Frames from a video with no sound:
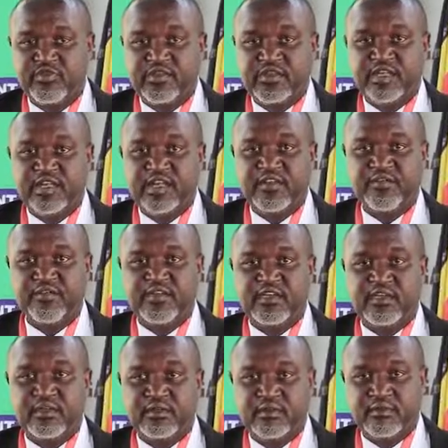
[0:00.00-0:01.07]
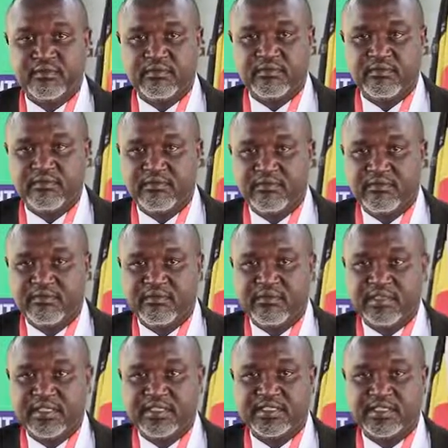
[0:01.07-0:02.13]
in which they live in
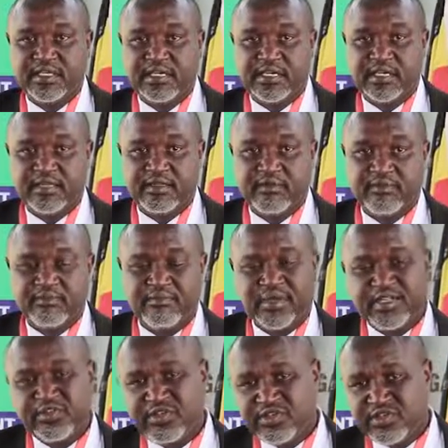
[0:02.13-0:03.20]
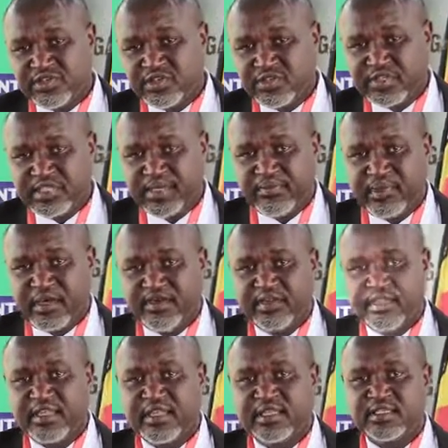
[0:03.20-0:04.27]
is clean. But he also talks
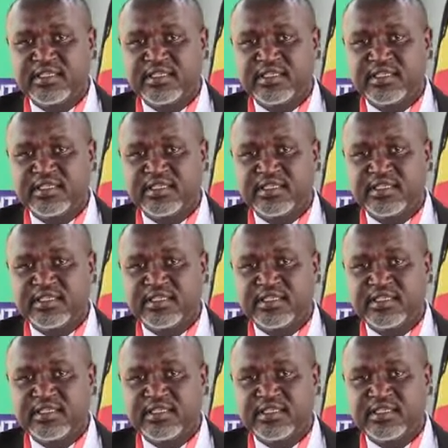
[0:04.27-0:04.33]
about that the